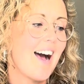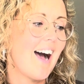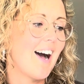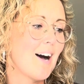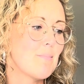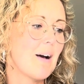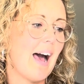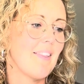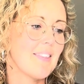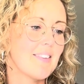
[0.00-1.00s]

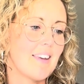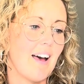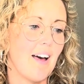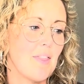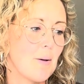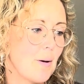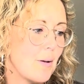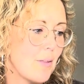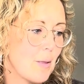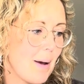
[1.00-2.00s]
and
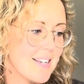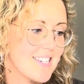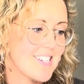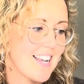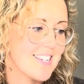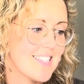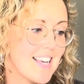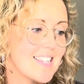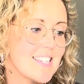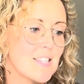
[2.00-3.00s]
the passage says,
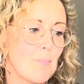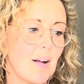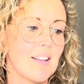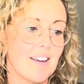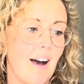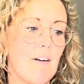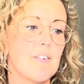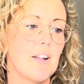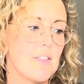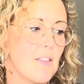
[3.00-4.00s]
"This is the blood of the
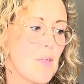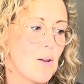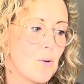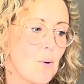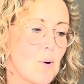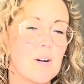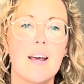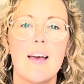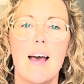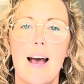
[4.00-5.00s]
covenant that the Lord
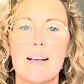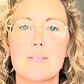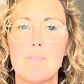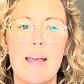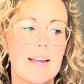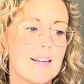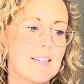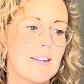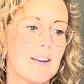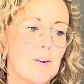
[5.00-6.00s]
has made
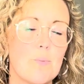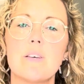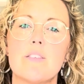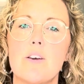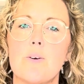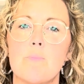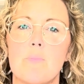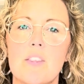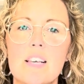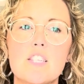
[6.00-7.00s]
with you."
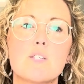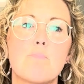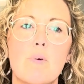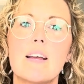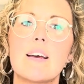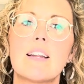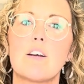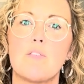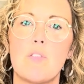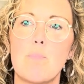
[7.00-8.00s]
That this sprinkling
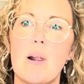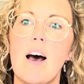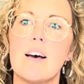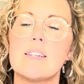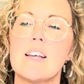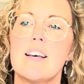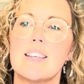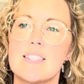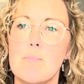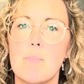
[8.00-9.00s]
of the blood
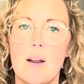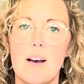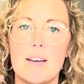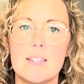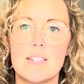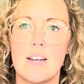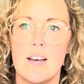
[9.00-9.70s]
symbolized